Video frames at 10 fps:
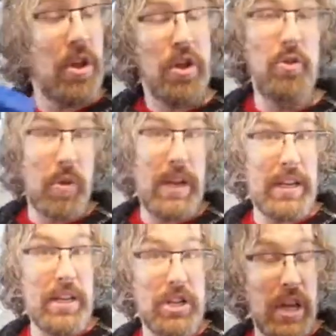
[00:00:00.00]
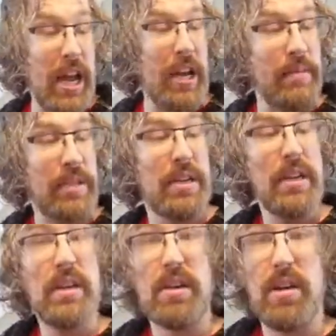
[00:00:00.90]
3D shapes
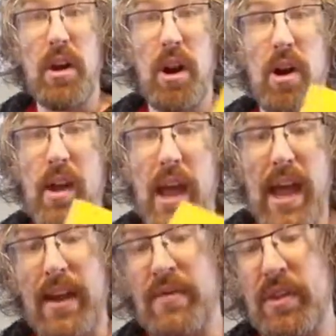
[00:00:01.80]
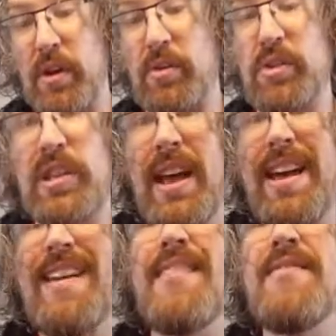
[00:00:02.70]
all have those
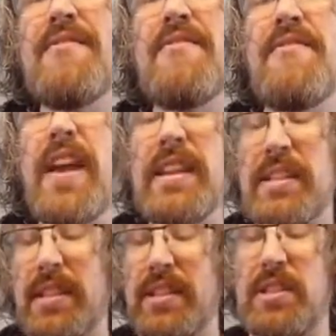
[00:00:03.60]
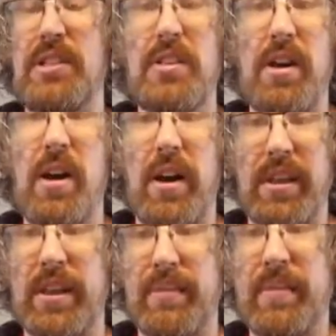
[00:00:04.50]
faces on
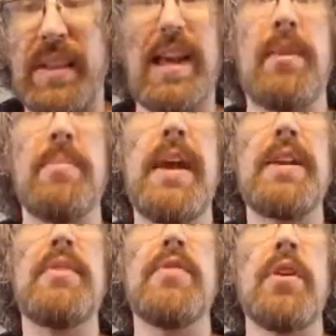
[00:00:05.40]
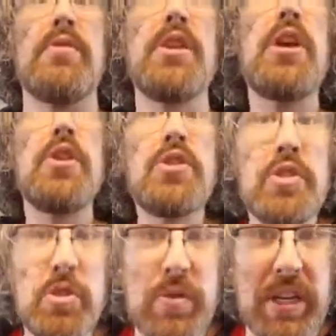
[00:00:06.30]
them that are made of those
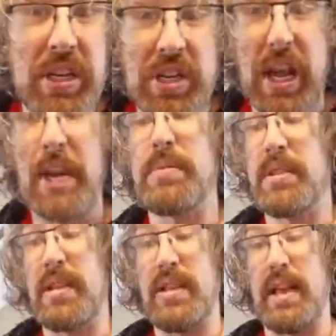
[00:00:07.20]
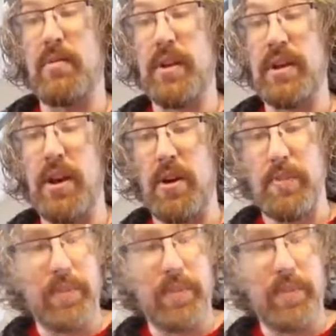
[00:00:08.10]
2D shapes that we know.